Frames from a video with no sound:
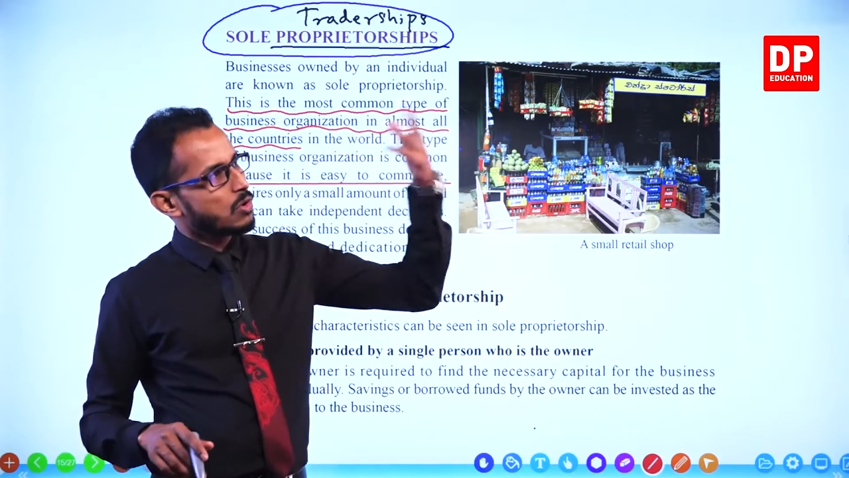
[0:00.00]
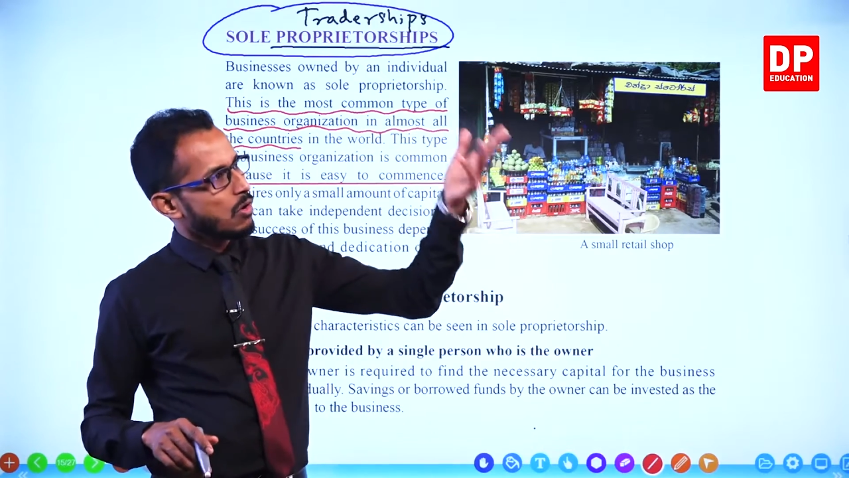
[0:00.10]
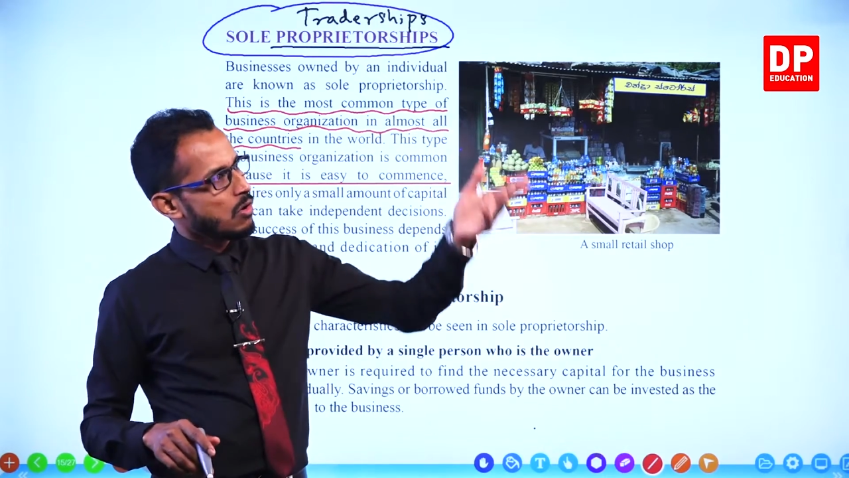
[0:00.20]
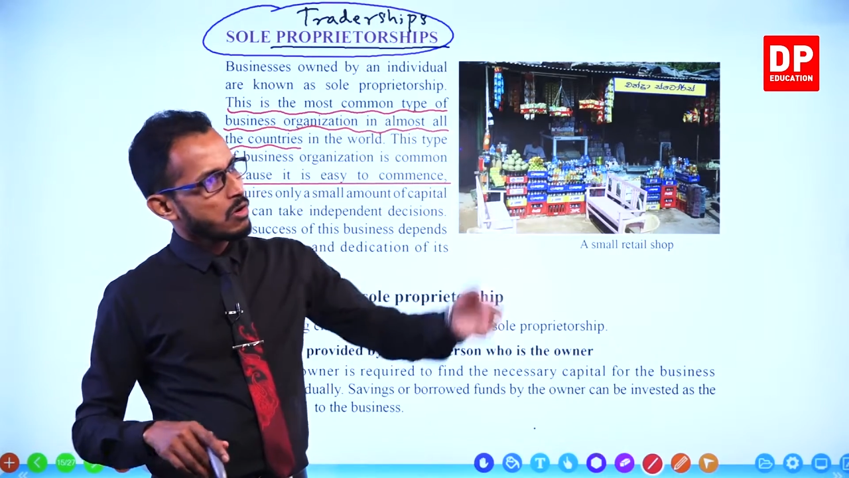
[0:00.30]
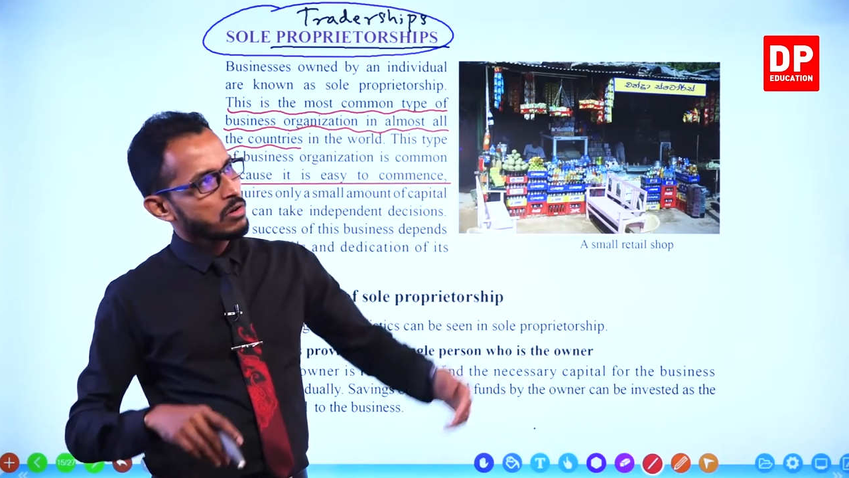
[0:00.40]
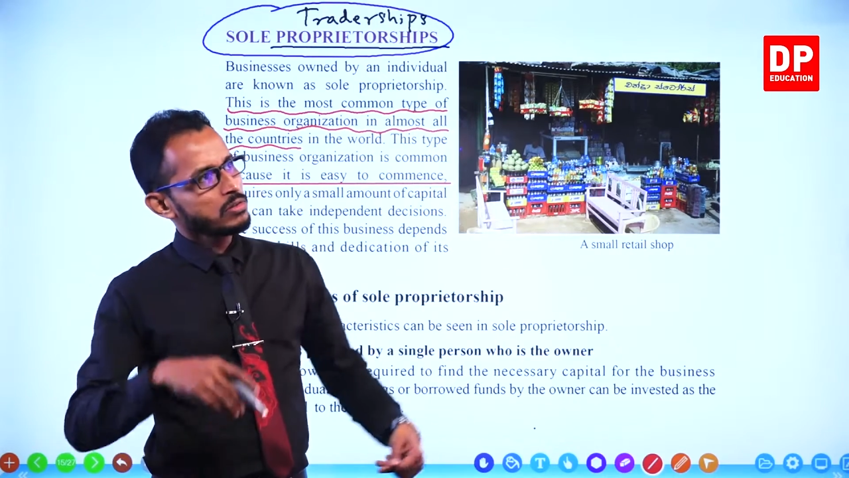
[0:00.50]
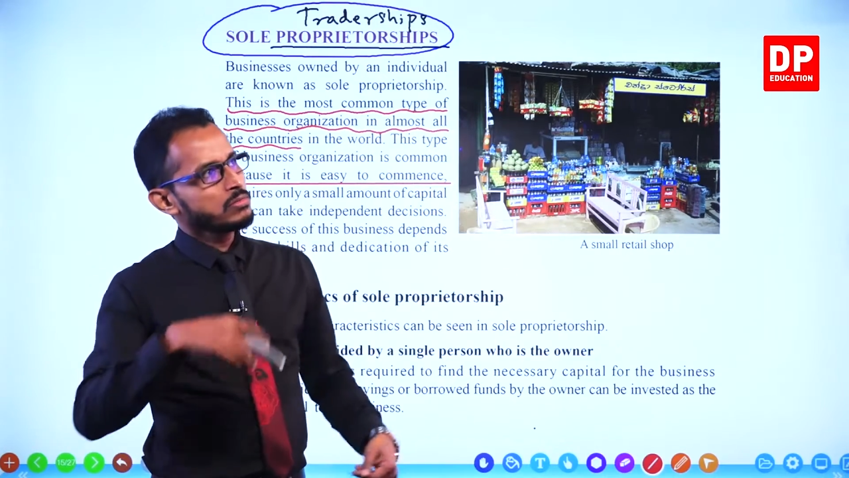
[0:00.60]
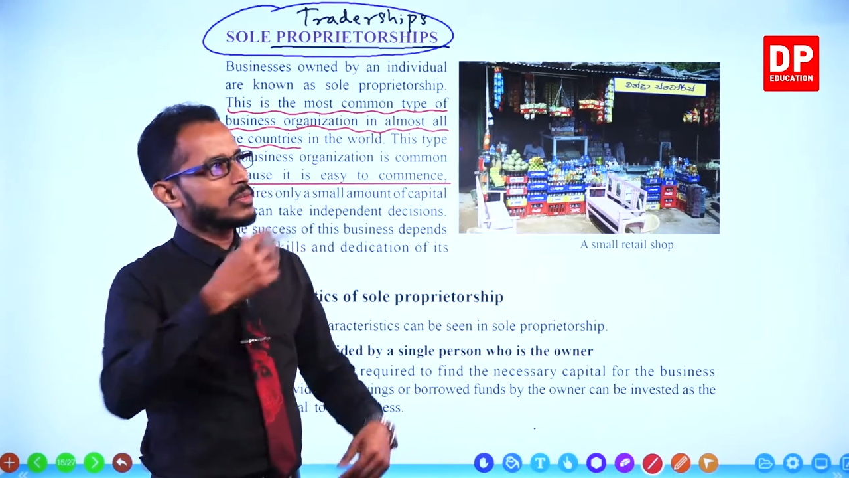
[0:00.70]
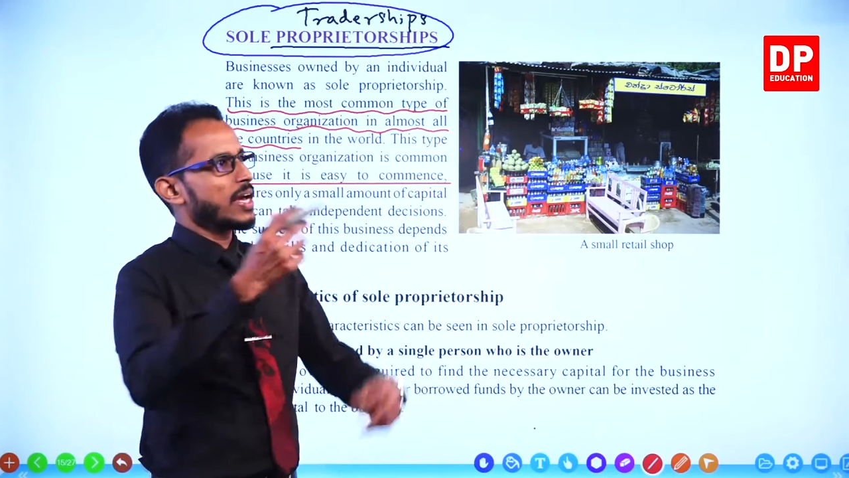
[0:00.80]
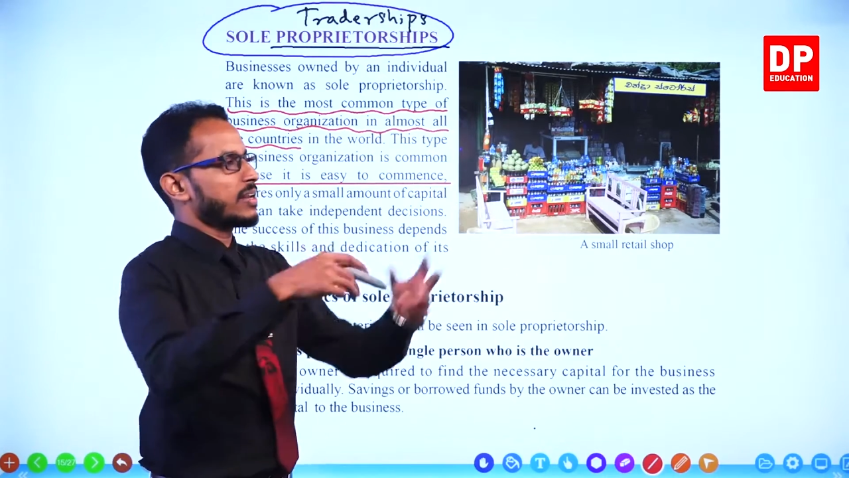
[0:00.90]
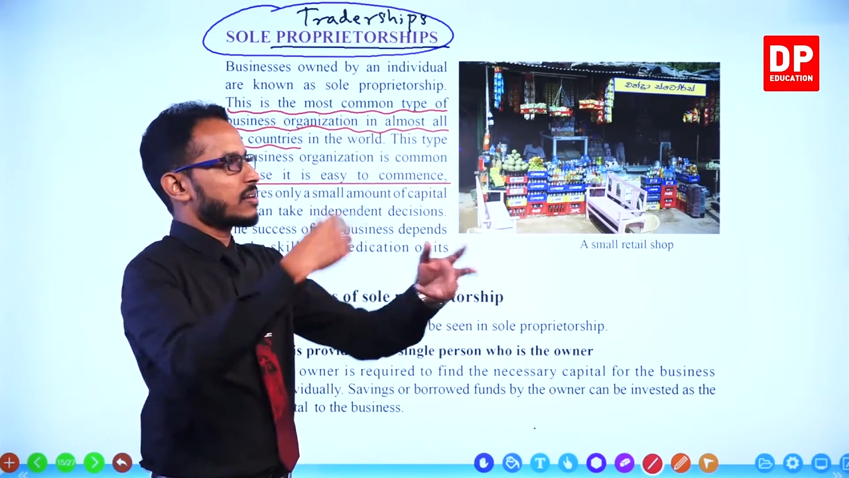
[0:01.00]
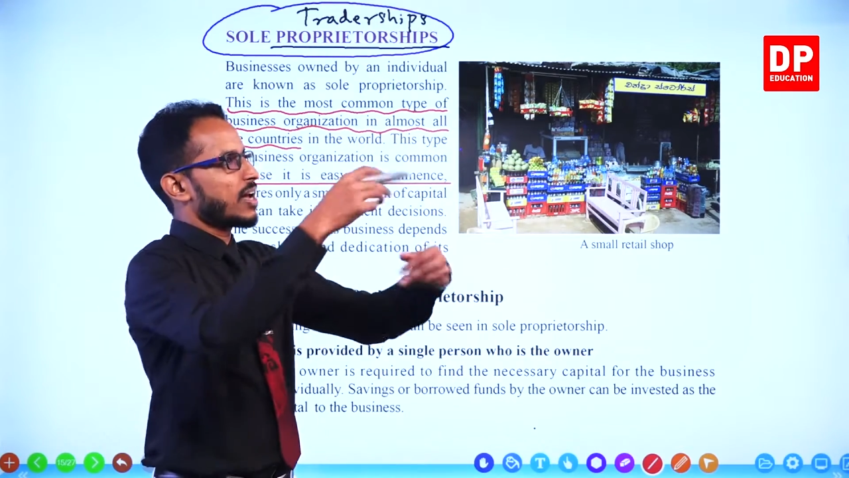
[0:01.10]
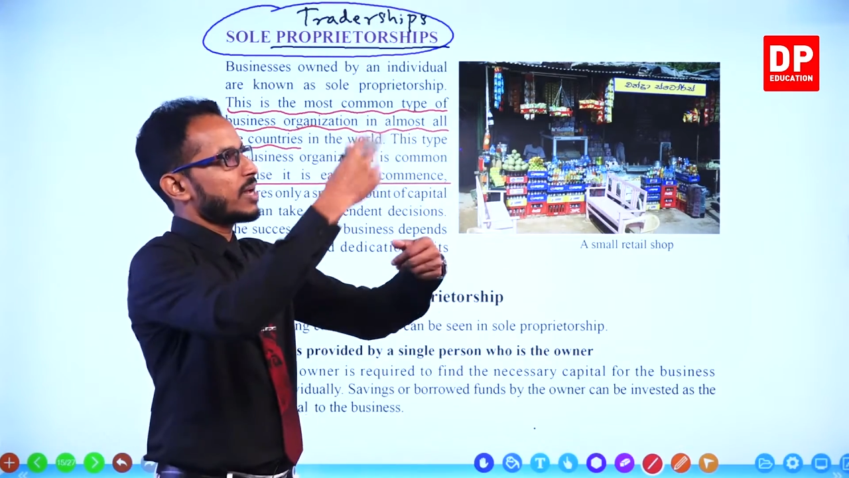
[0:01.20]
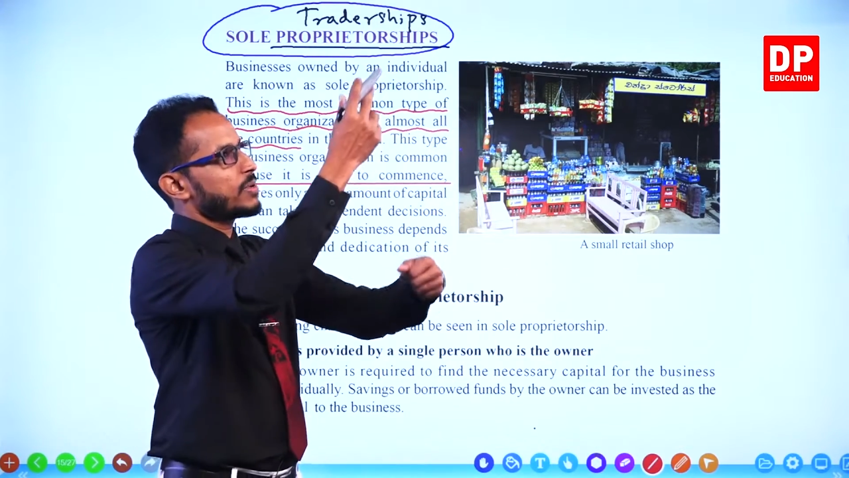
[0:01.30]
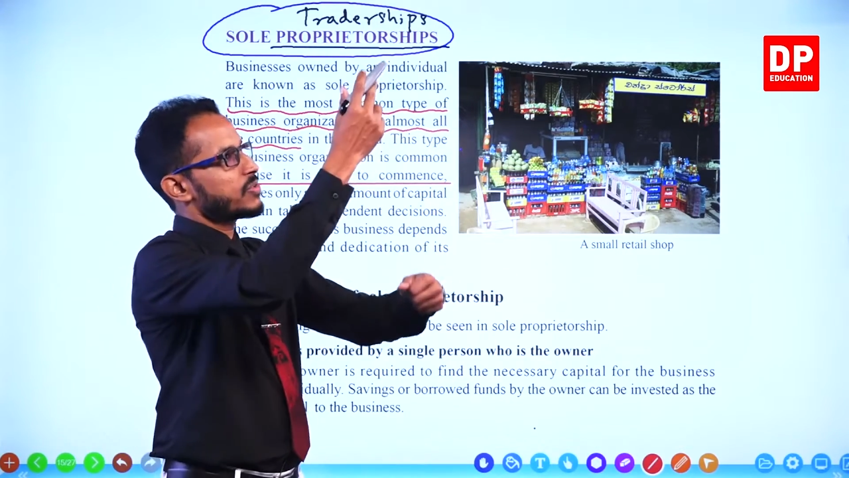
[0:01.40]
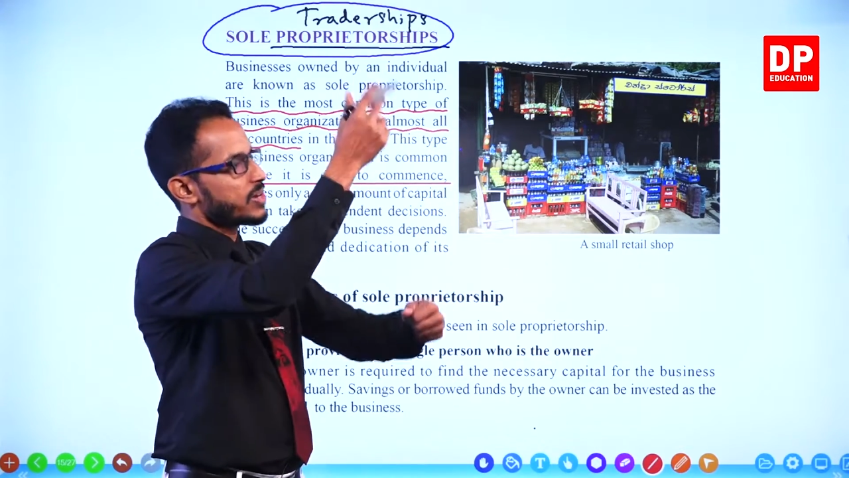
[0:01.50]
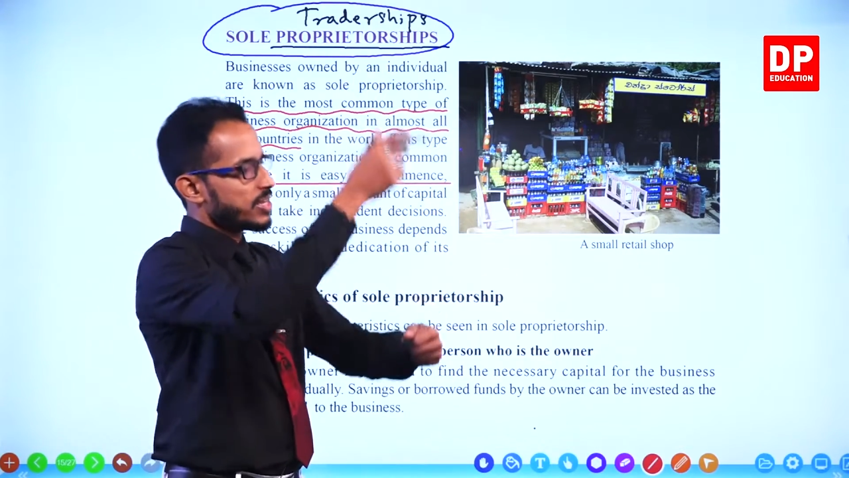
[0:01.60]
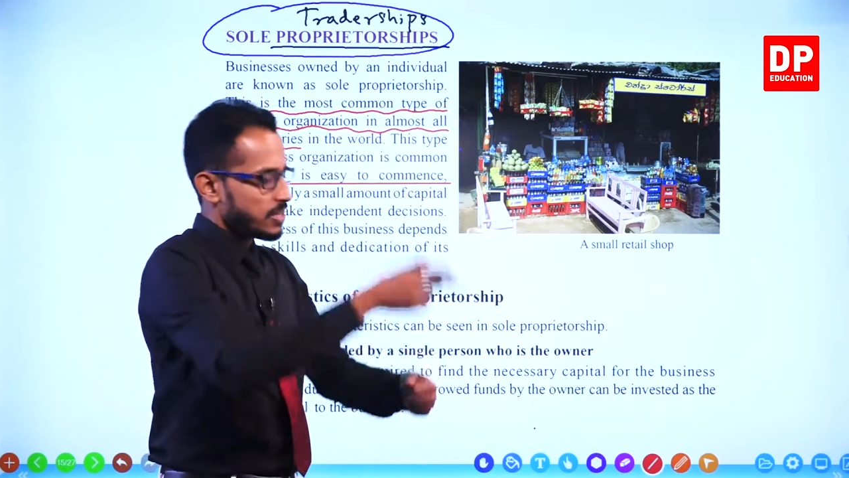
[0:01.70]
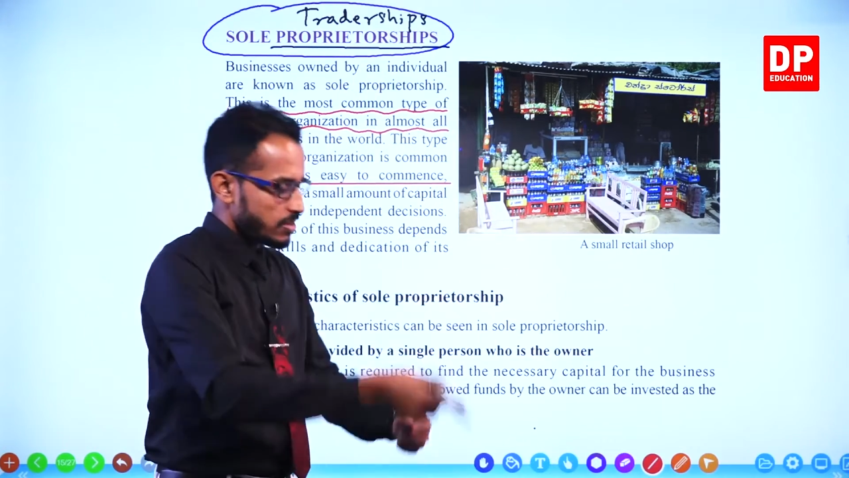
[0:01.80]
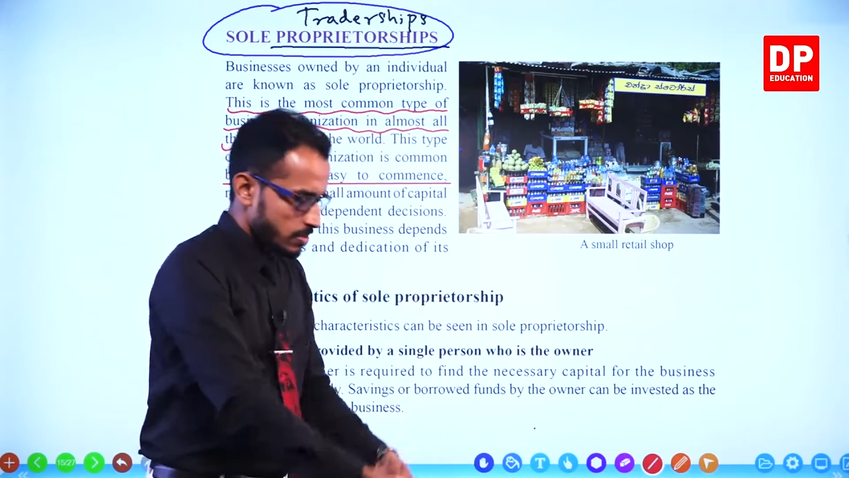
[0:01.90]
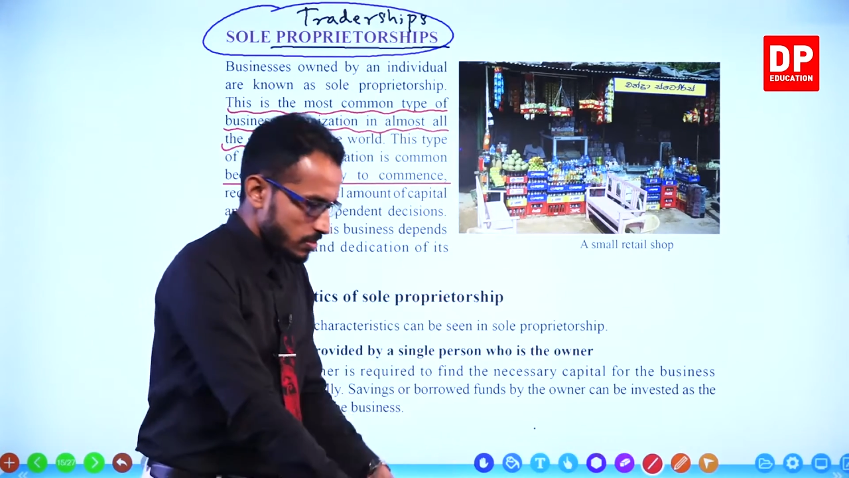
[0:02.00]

on and climb a tree,